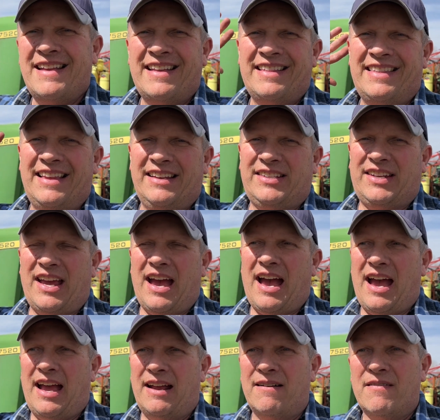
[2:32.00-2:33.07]
This
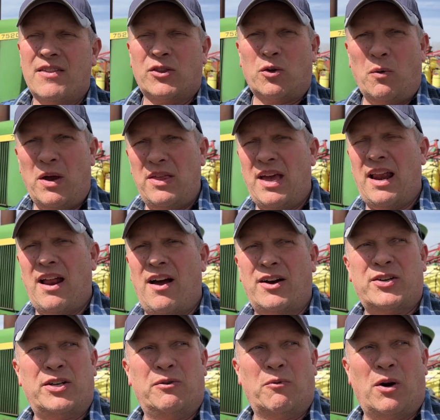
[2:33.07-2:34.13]
guy. The way that
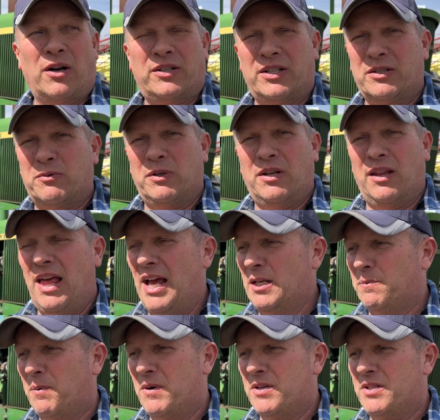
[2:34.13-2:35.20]
auction worked is when the
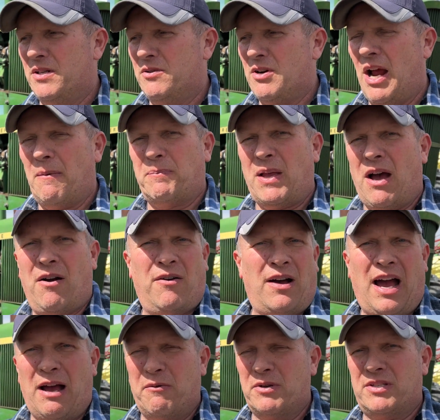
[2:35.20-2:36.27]
last person dropped out,
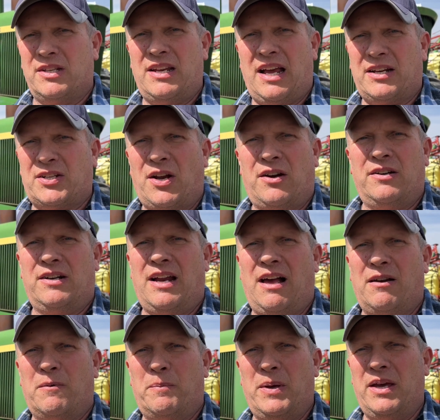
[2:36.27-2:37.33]
I was the next
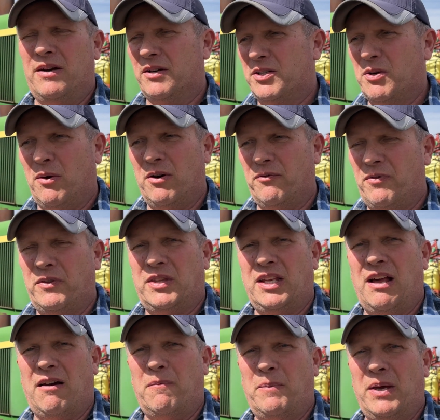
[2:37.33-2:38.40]
$100 bid or
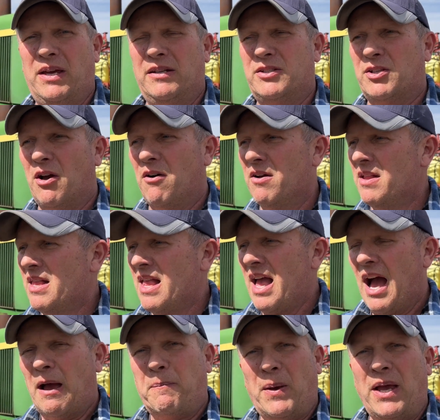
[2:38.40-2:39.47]
$250 bid. So
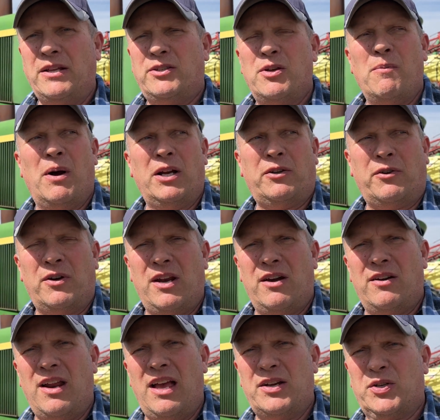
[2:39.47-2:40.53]
I paid too much for an
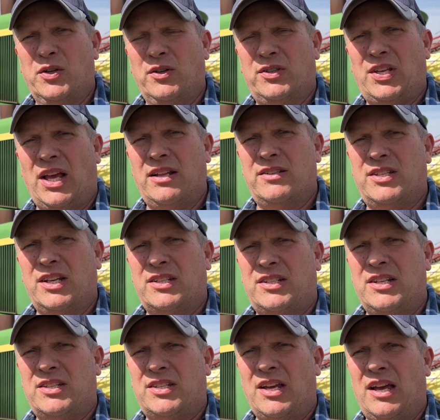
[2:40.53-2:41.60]
International
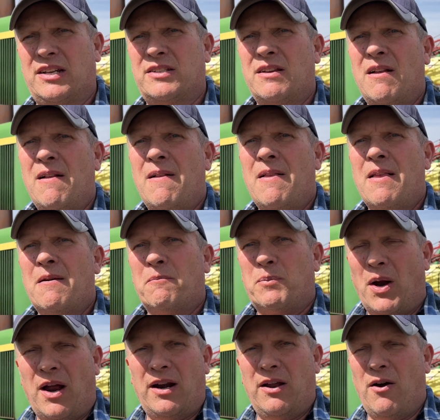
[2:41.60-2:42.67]
1066,
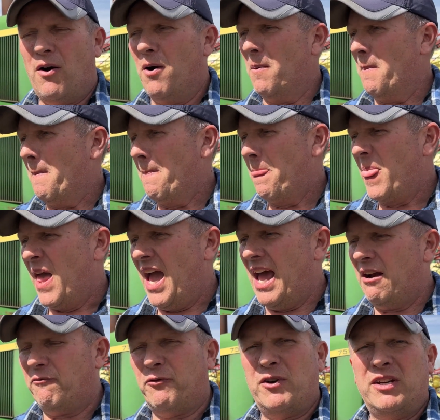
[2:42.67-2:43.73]
brought it home, had
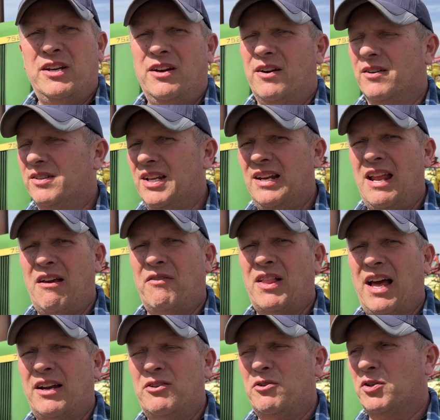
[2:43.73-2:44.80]
it for a year, didn't have a
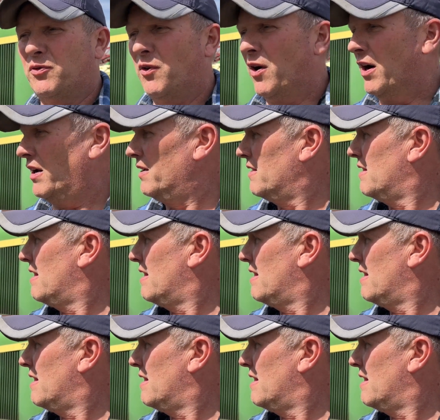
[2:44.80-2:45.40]
lot of use for it.